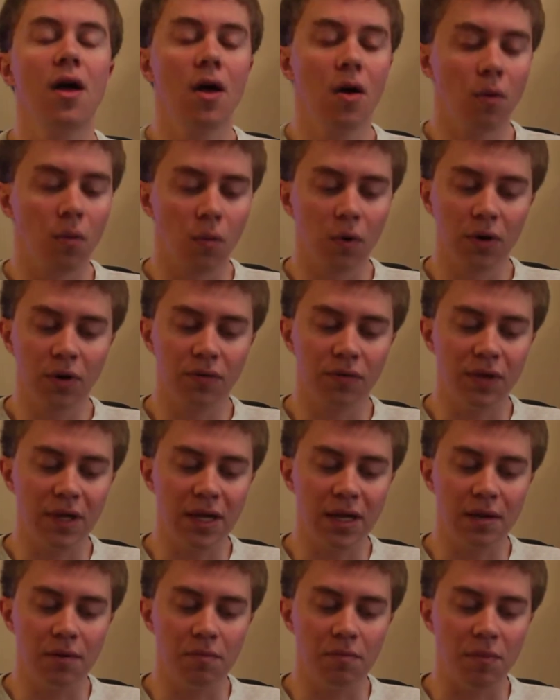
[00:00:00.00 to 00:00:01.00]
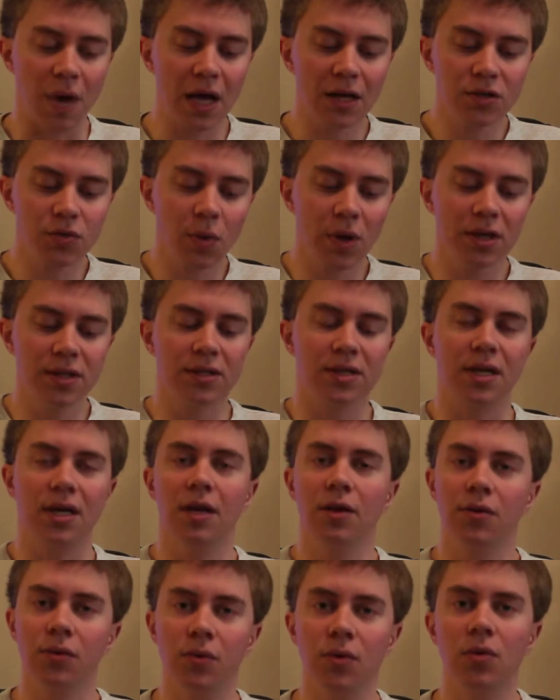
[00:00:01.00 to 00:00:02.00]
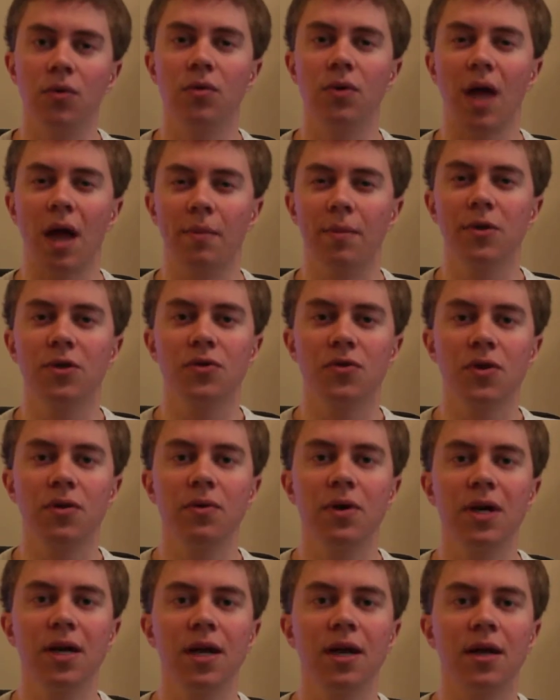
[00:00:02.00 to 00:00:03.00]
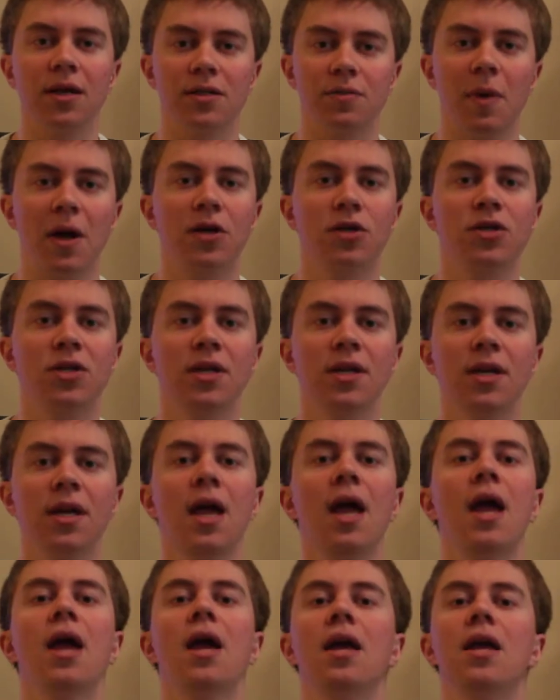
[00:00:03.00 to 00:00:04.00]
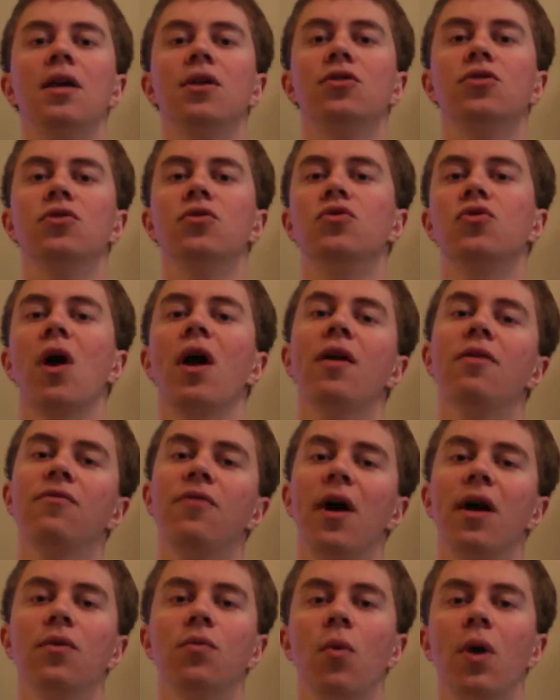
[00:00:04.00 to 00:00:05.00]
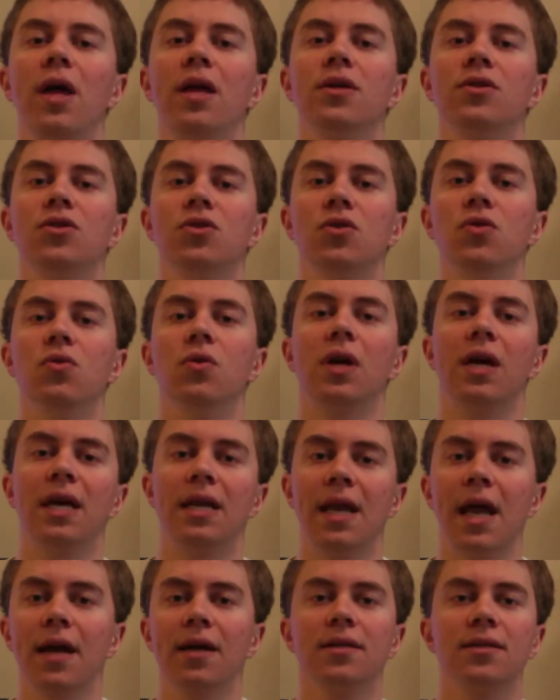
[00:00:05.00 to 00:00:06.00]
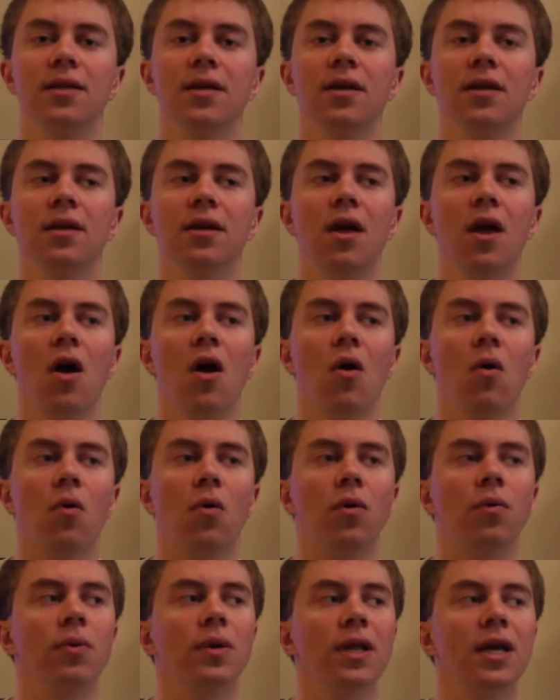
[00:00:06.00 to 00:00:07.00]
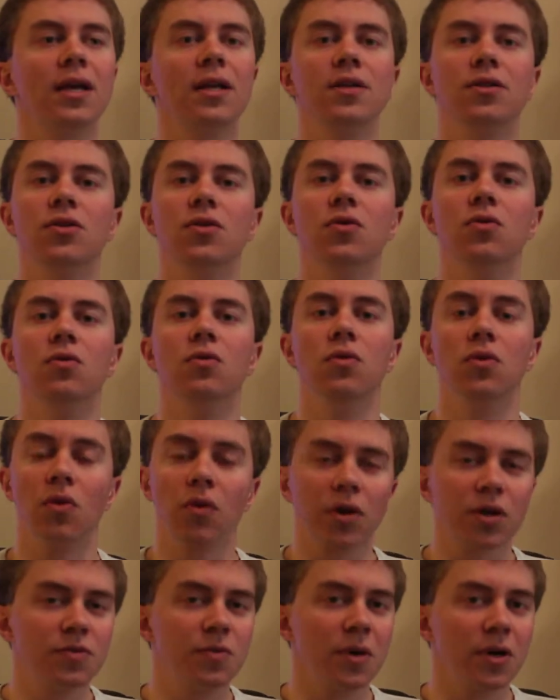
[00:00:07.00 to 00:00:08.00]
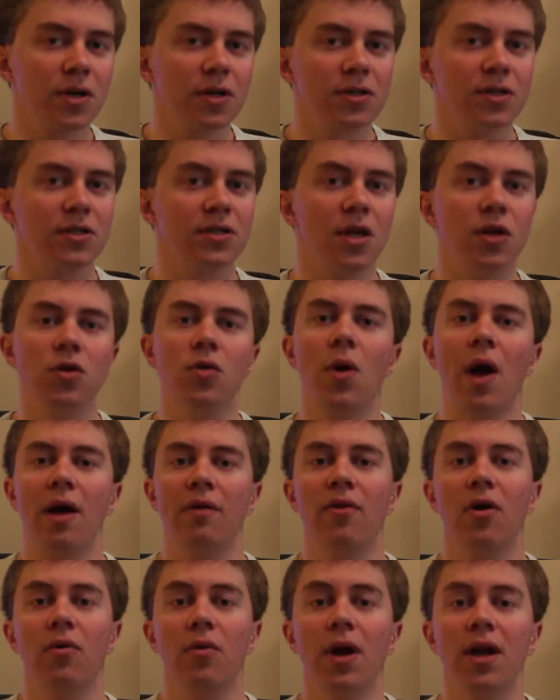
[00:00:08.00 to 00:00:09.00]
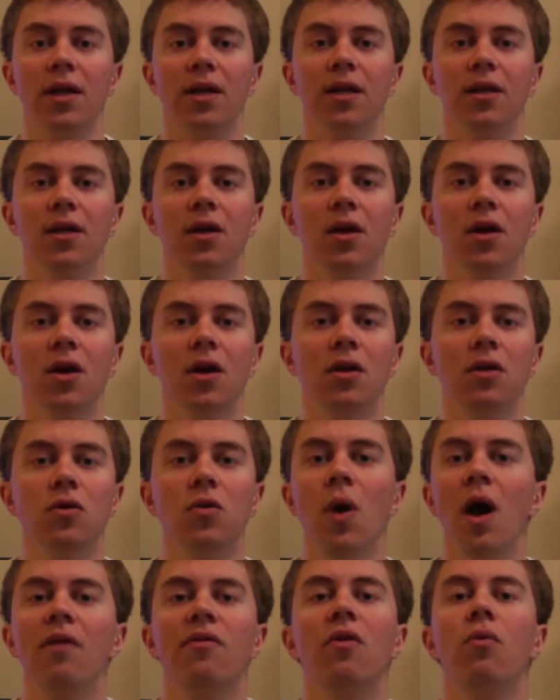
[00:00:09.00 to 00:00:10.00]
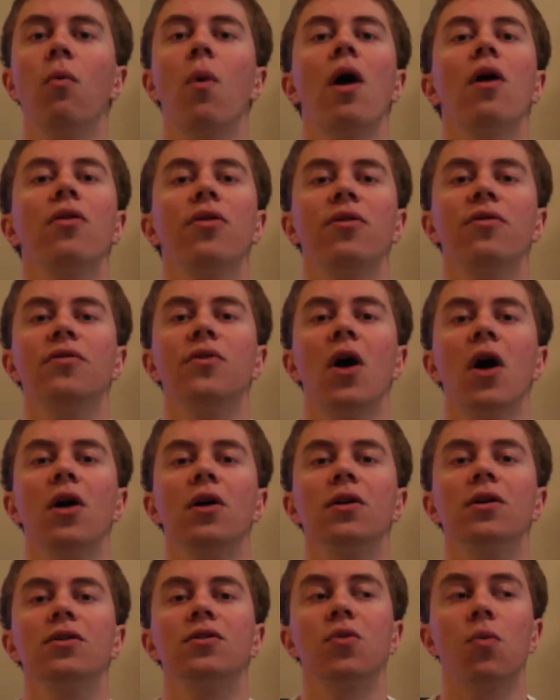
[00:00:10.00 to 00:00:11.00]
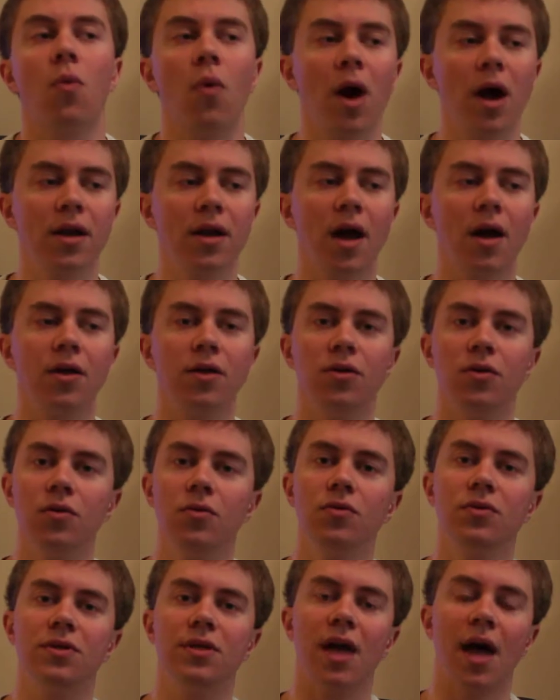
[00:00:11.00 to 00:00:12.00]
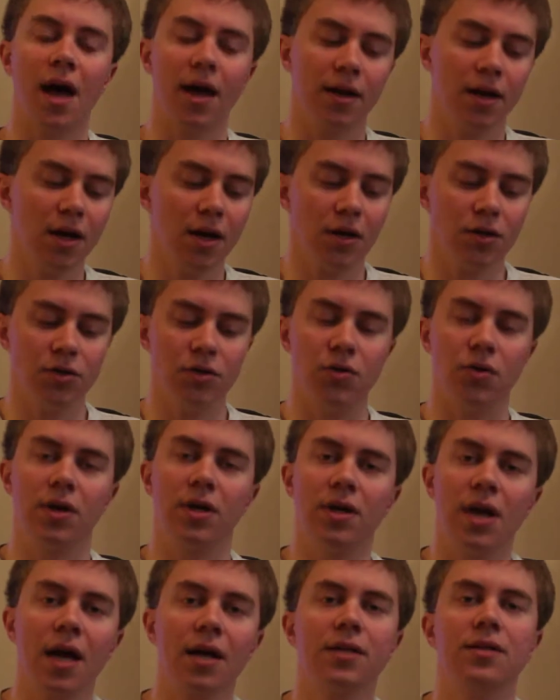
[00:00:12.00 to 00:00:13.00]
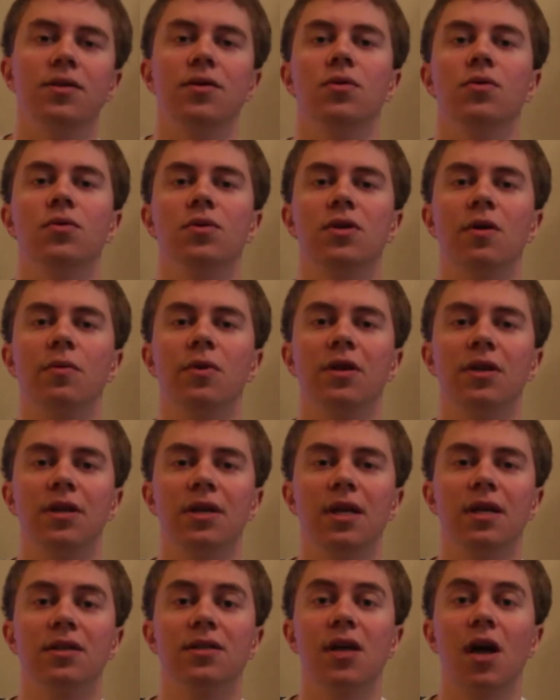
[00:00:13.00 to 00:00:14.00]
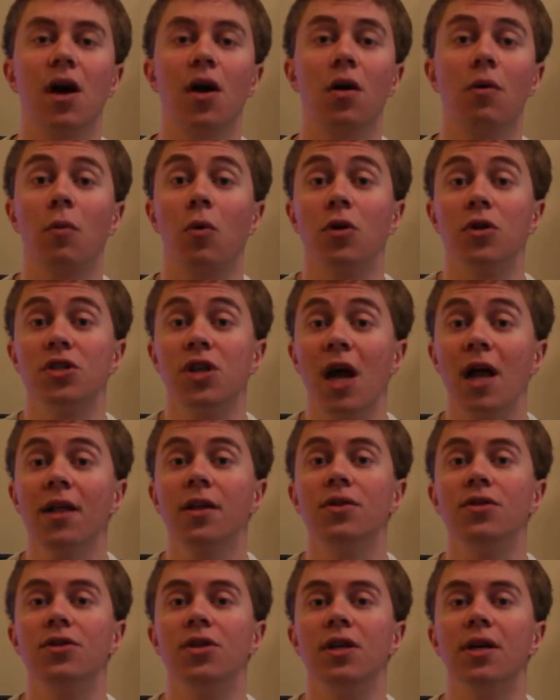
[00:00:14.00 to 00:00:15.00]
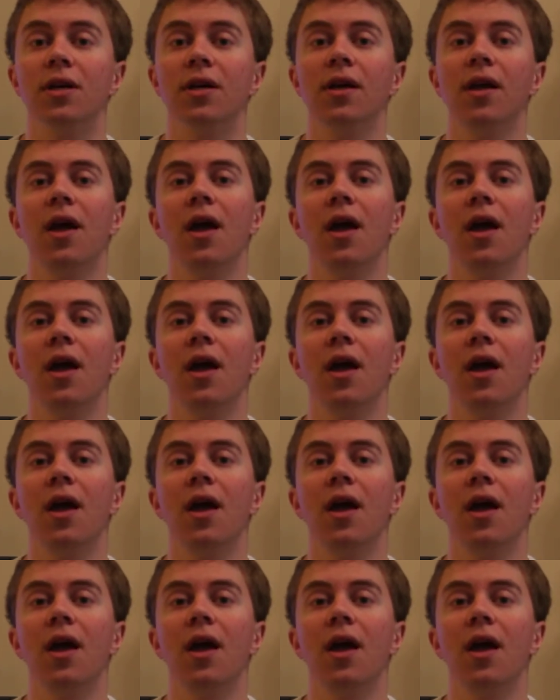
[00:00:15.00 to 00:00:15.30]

One of the best ways to get through chemistry reading especially is to try and find ways to connect it or relate it to your experiences that you have already. You have a wealth of knowledge, why not use that to connect to some of the things that are more challenging?